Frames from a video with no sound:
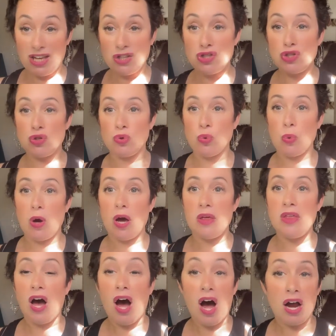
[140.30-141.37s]
into
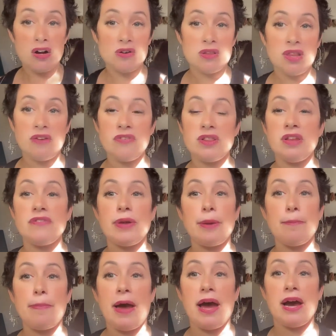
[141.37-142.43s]
the higher level of
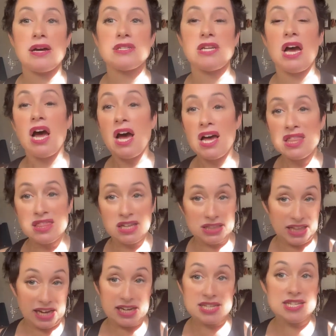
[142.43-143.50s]
impact, the
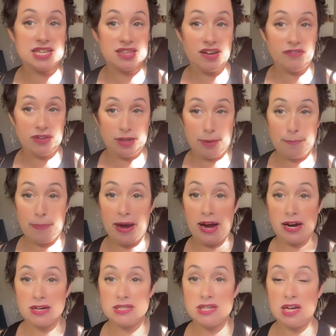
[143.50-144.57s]
legacy level
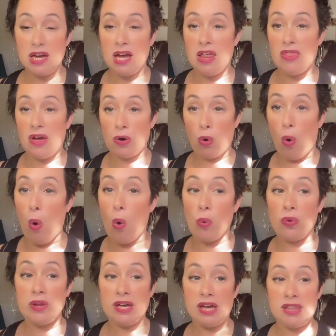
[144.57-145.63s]
impact that
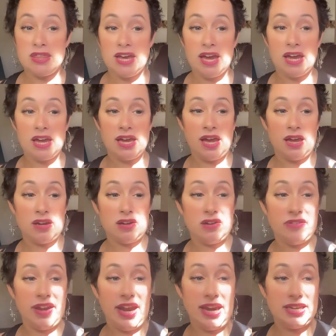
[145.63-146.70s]
only they can
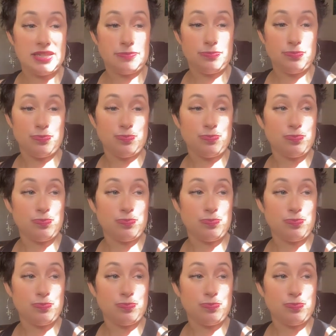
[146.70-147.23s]
create.